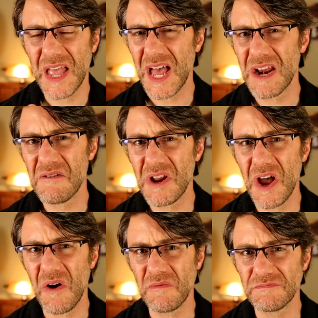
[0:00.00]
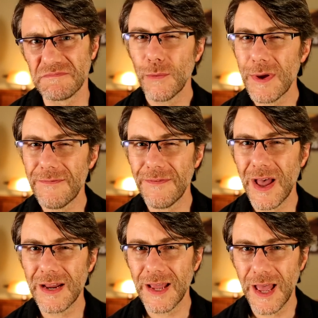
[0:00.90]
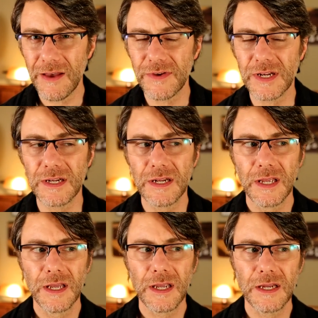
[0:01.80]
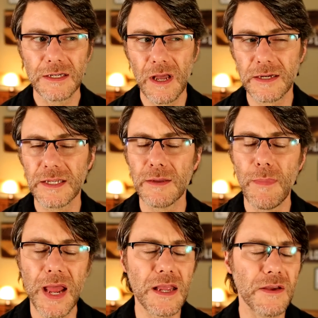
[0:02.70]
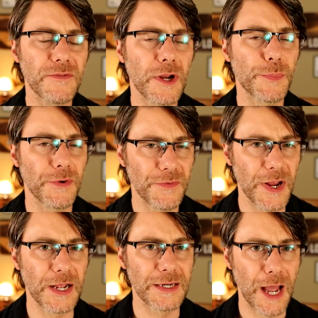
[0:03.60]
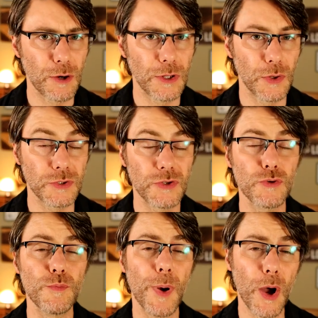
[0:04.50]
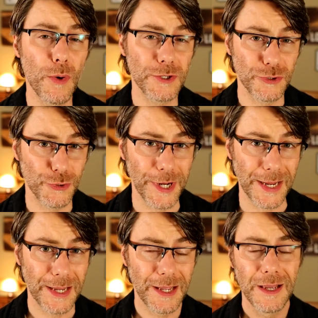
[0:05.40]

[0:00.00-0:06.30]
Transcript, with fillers: I don't know. We find heaven conducting many of their prophetic downloads through poetry,